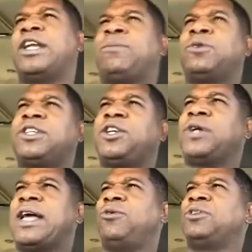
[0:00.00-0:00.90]
what. I'm going to tell
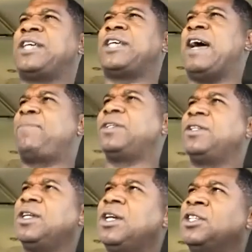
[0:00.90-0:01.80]
you what's happening.
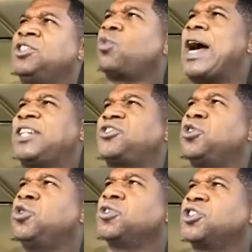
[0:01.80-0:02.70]
SWAC
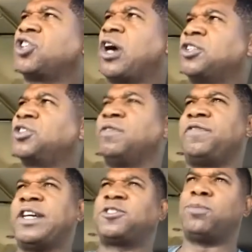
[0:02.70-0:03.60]
schools are starting to
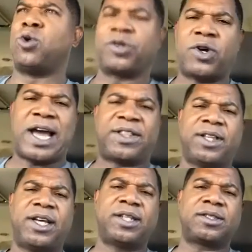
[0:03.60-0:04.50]
invest more in their
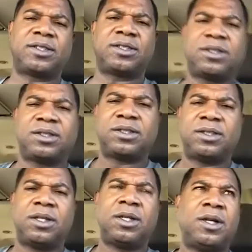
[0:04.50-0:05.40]
athletics.
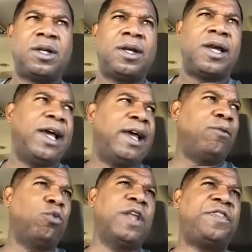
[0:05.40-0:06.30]

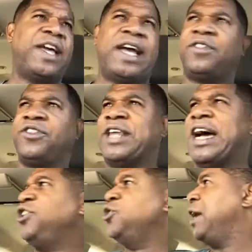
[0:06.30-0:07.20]
And with that,
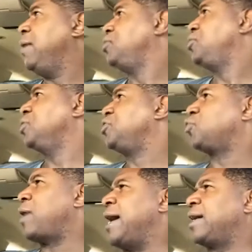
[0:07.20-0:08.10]
now you're able to
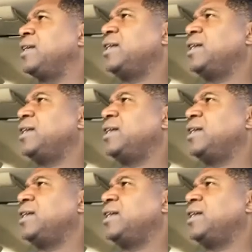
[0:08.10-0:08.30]
attract,